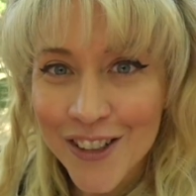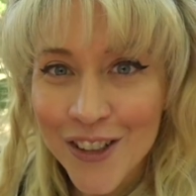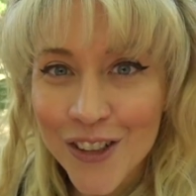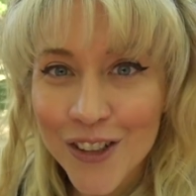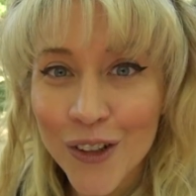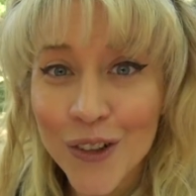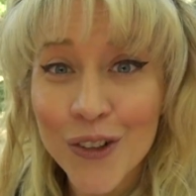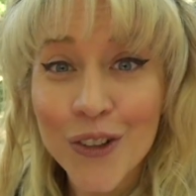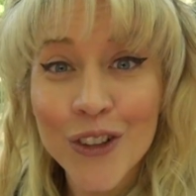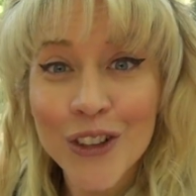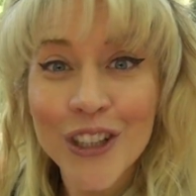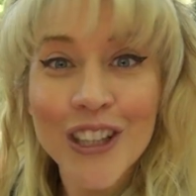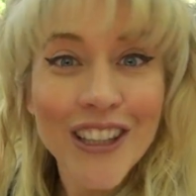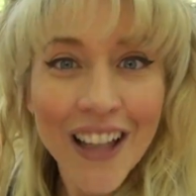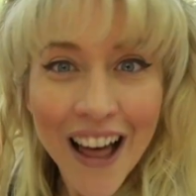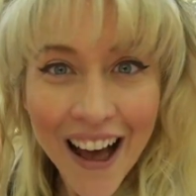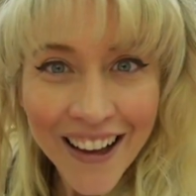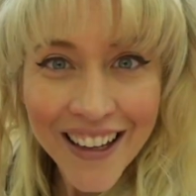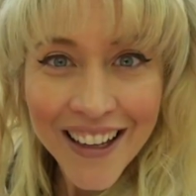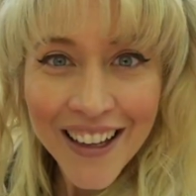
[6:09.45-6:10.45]
So good
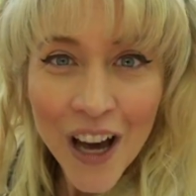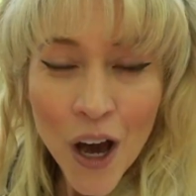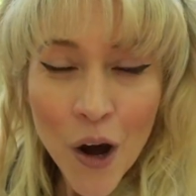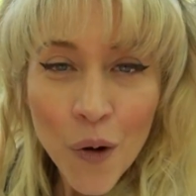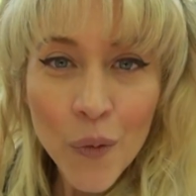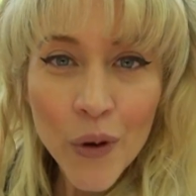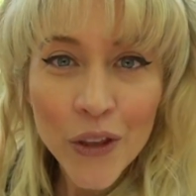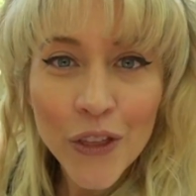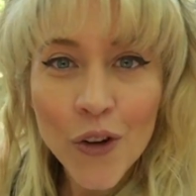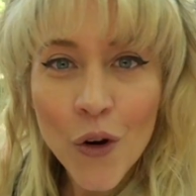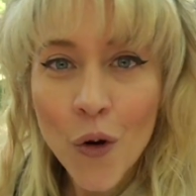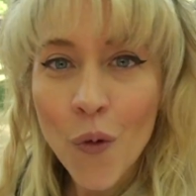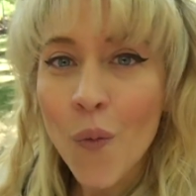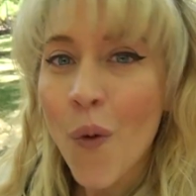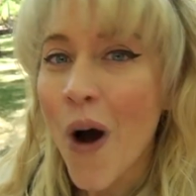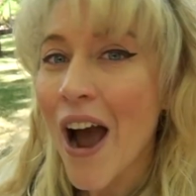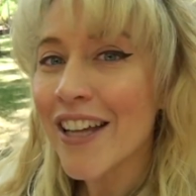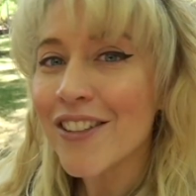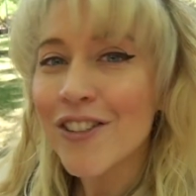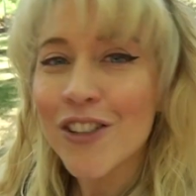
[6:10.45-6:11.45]
luck with your
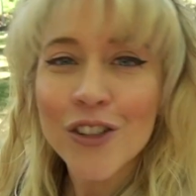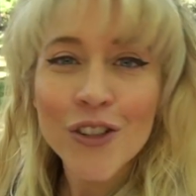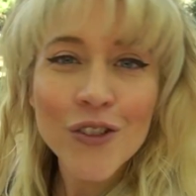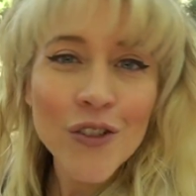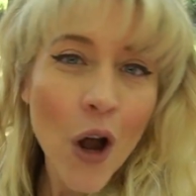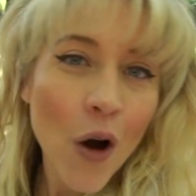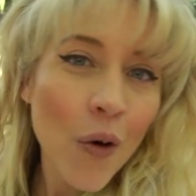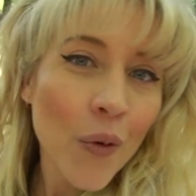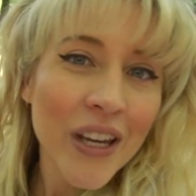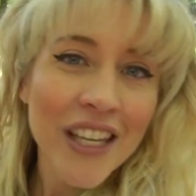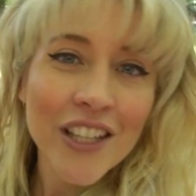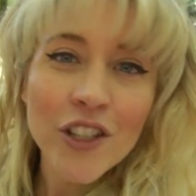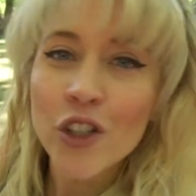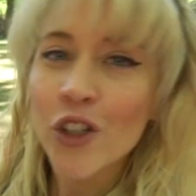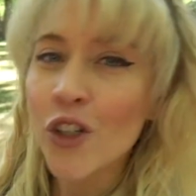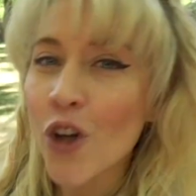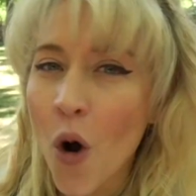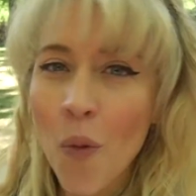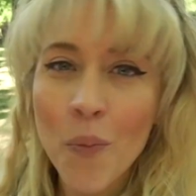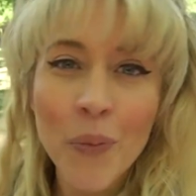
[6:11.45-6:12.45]
white, snowy,
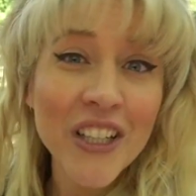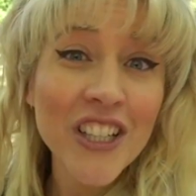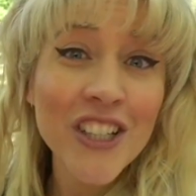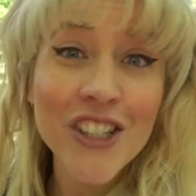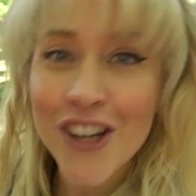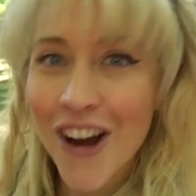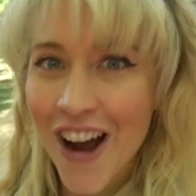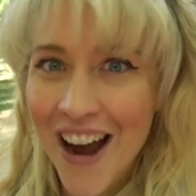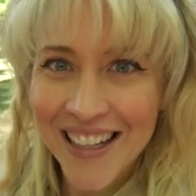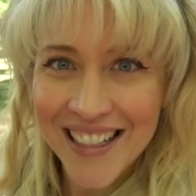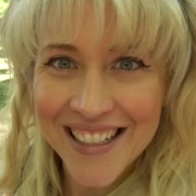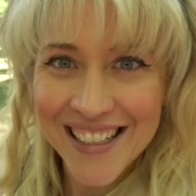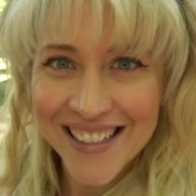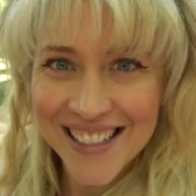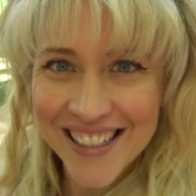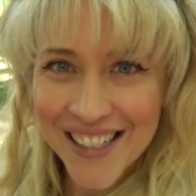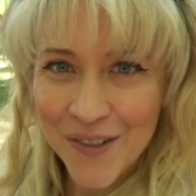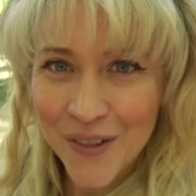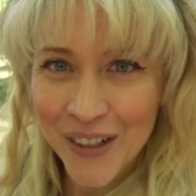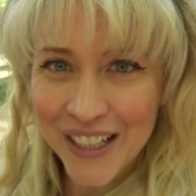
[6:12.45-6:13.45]
chompy shinies this